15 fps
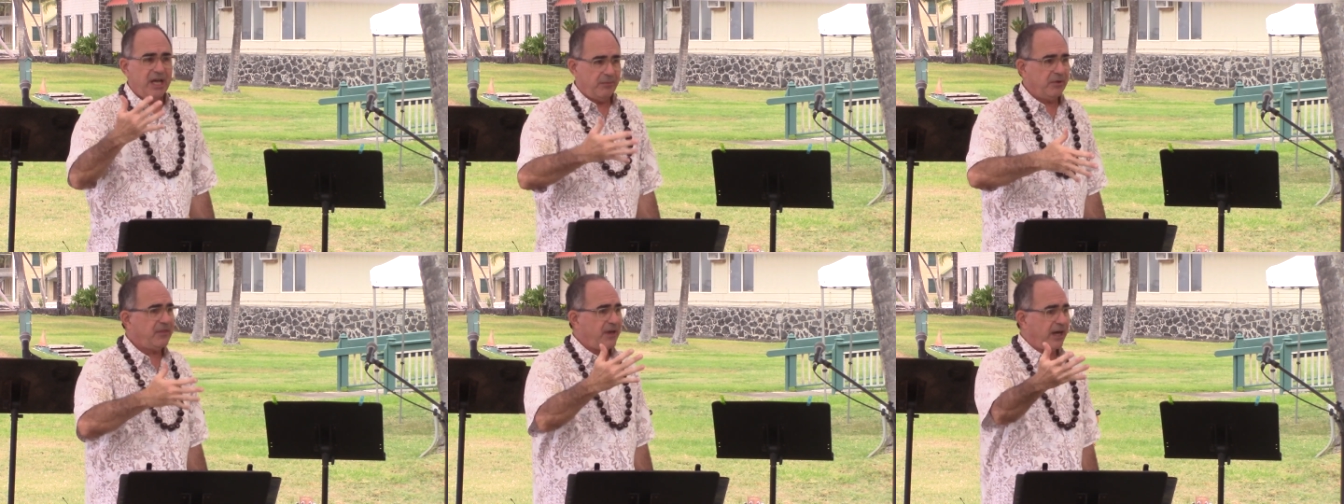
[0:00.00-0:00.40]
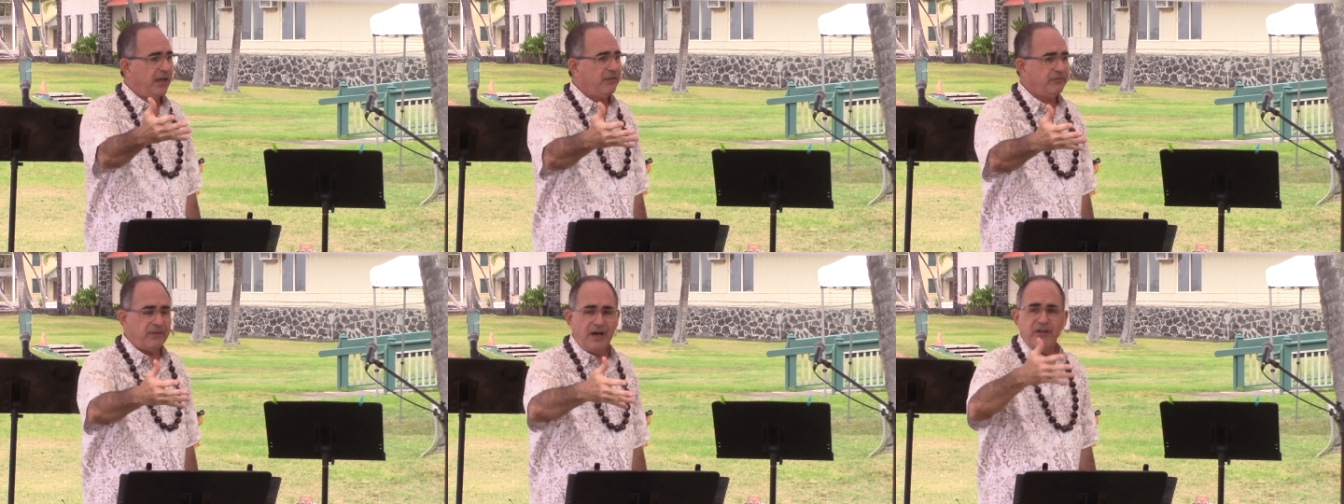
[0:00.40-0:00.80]
and with
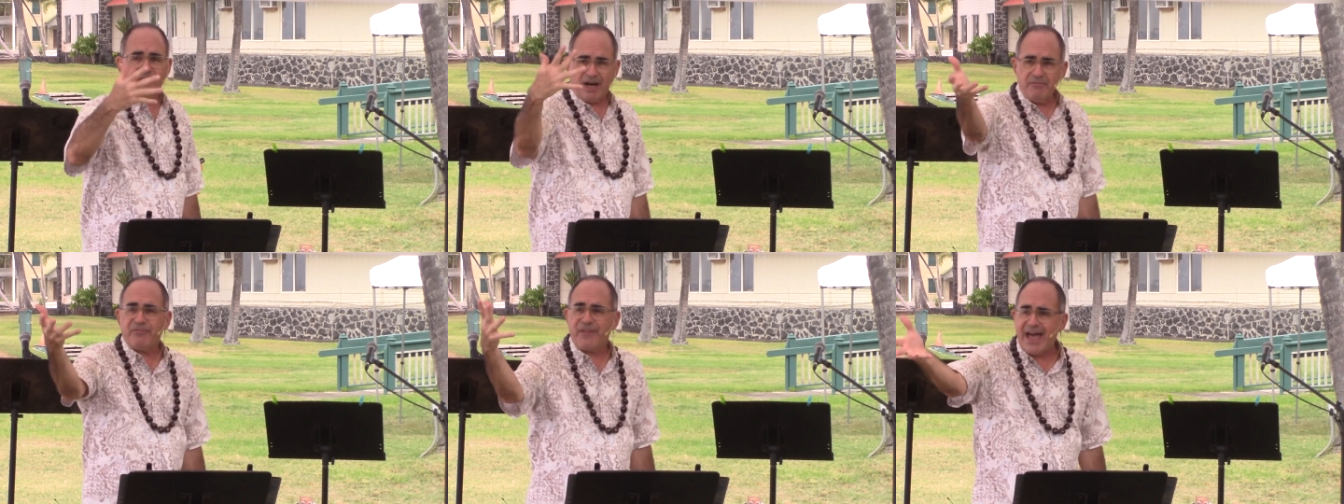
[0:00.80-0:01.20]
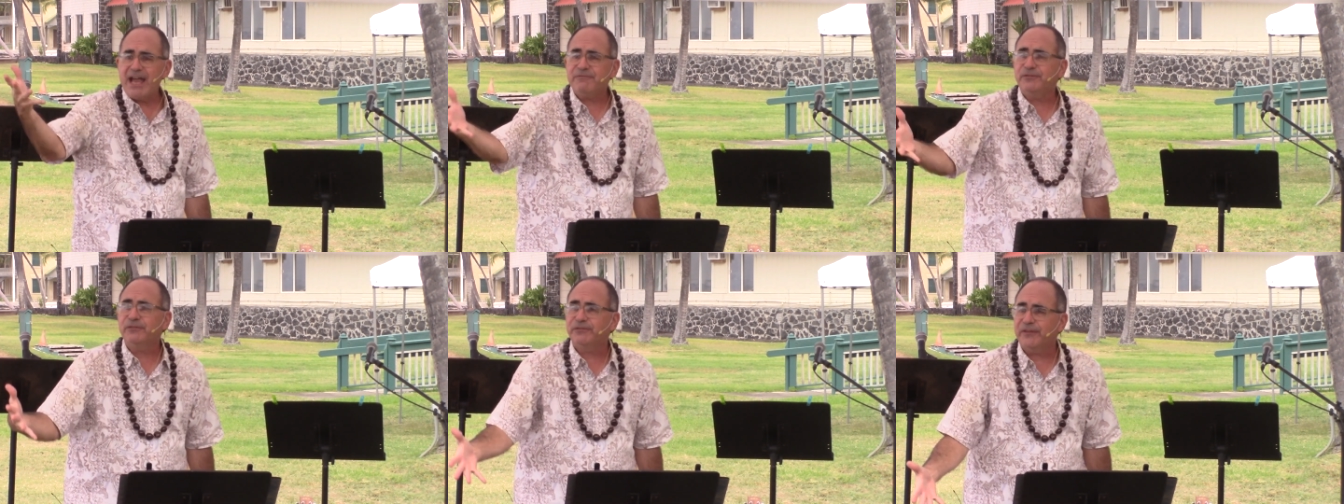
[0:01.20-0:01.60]
God the Father. I'm
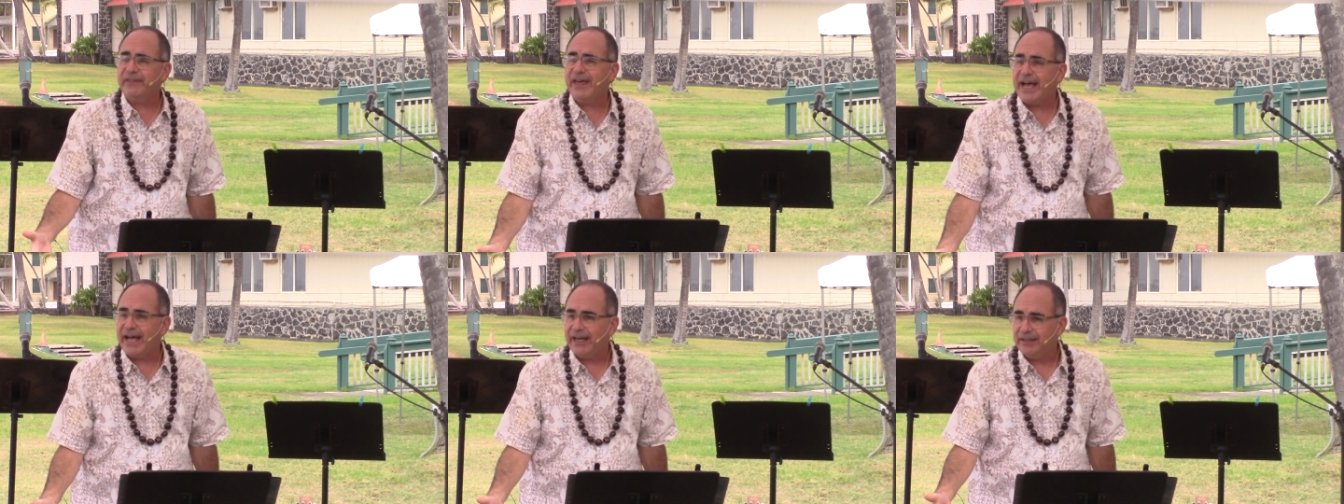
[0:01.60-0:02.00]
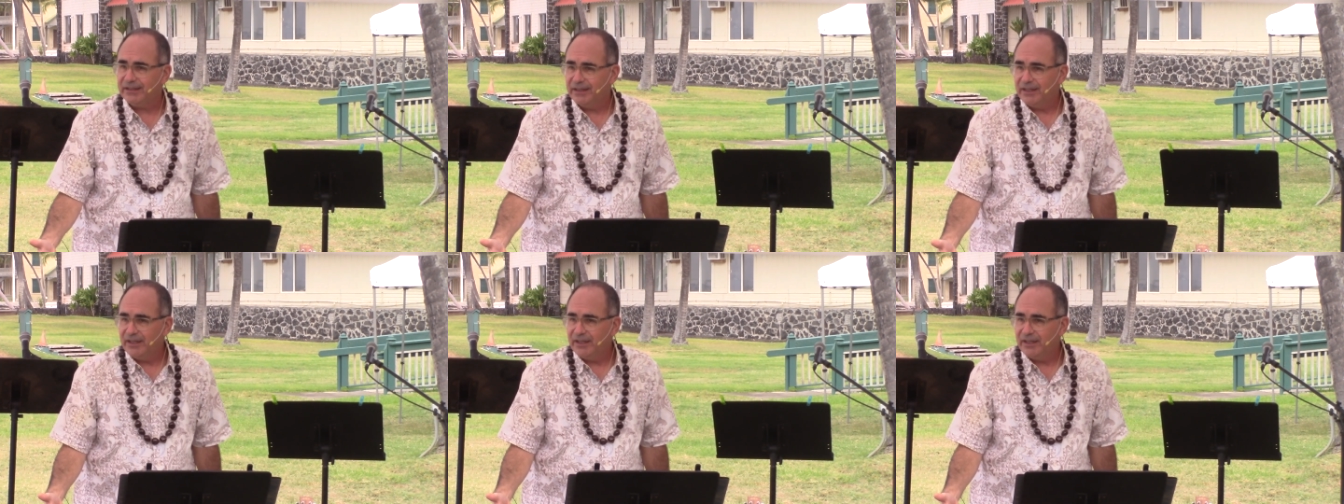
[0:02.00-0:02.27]
thankful for that.